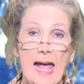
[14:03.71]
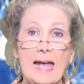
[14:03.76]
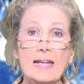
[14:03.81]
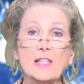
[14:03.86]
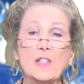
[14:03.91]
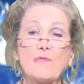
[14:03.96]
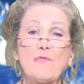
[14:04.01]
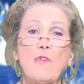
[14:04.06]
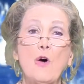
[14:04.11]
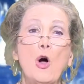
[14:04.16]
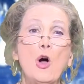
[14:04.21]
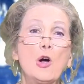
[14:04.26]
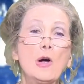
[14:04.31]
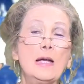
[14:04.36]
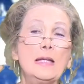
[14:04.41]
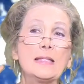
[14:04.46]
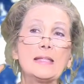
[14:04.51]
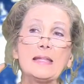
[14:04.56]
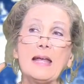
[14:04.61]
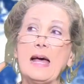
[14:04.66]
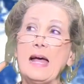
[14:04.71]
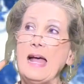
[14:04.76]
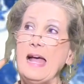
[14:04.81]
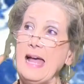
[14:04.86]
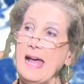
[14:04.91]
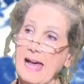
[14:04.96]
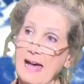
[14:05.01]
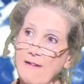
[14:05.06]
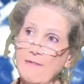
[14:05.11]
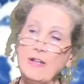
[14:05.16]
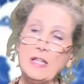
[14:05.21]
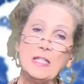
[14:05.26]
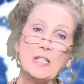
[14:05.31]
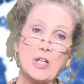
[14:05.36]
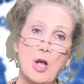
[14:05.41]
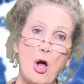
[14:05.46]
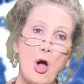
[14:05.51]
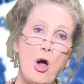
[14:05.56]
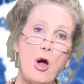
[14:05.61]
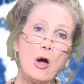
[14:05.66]
As far as the heavens
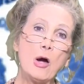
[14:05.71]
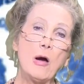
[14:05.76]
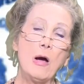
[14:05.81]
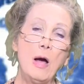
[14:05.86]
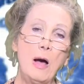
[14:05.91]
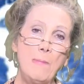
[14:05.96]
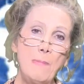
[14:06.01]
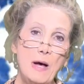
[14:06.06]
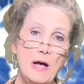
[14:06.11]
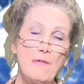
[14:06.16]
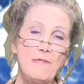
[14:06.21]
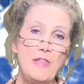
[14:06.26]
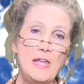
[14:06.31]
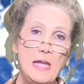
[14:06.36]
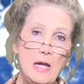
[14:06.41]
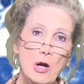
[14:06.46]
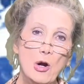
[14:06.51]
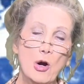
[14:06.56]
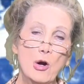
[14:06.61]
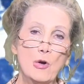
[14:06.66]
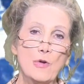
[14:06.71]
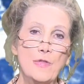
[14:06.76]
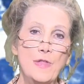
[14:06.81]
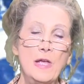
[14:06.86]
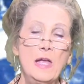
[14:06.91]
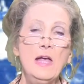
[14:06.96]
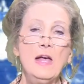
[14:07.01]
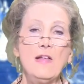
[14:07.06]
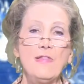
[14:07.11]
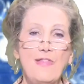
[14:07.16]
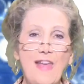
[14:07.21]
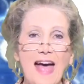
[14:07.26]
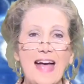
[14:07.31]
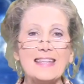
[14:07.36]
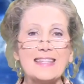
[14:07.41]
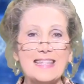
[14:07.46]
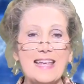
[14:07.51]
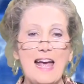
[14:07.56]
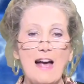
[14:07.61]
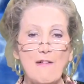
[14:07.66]
are above the earth,
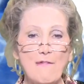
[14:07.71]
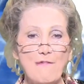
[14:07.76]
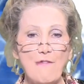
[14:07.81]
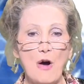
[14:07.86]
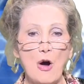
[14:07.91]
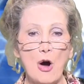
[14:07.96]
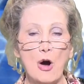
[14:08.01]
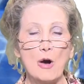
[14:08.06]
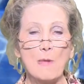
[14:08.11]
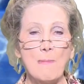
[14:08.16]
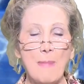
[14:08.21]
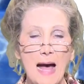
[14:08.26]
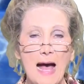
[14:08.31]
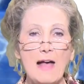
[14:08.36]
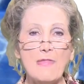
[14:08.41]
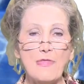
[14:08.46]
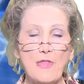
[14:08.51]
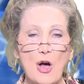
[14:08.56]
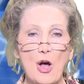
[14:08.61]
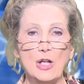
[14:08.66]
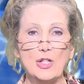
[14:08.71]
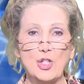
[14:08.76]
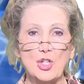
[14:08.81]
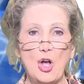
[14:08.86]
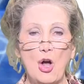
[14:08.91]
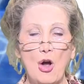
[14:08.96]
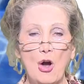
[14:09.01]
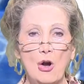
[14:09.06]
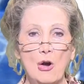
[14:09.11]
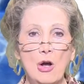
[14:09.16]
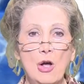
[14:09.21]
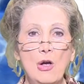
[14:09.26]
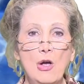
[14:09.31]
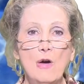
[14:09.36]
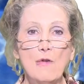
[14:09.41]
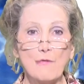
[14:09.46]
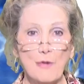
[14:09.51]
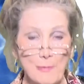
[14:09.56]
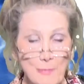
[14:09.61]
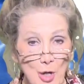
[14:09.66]
that's how far my thoughts are
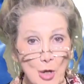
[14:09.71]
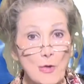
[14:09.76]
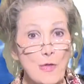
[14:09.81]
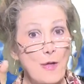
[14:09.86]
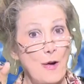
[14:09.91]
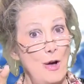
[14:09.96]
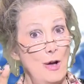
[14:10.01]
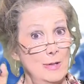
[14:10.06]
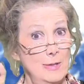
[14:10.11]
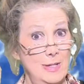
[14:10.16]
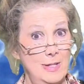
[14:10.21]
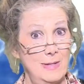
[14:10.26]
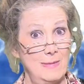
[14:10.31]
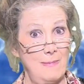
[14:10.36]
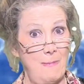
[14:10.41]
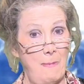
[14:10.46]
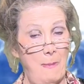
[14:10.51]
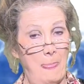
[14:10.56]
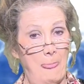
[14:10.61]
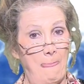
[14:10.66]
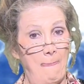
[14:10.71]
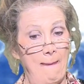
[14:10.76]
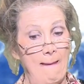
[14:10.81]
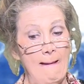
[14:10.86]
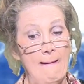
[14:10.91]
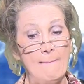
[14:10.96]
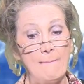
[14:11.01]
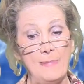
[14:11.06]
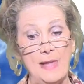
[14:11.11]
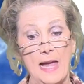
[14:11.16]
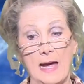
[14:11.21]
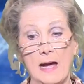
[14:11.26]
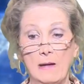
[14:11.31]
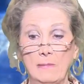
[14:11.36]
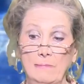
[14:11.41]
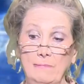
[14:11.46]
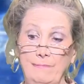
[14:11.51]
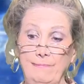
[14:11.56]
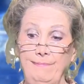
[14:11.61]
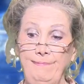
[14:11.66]
from your thoughts. Now,
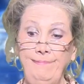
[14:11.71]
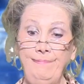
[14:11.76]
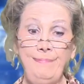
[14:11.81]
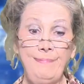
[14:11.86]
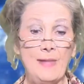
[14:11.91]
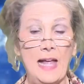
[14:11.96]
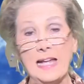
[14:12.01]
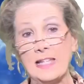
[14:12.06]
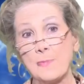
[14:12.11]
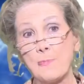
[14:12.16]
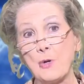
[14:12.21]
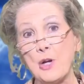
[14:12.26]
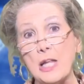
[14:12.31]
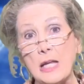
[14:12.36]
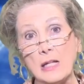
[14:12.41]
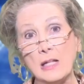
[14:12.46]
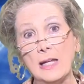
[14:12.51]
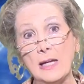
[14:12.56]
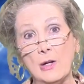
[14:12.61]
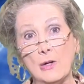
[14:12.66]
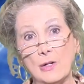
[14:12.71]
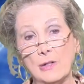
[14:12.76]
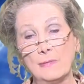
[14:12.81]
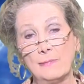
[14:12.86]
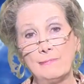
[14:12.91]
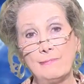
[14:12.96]
that's pretty clear.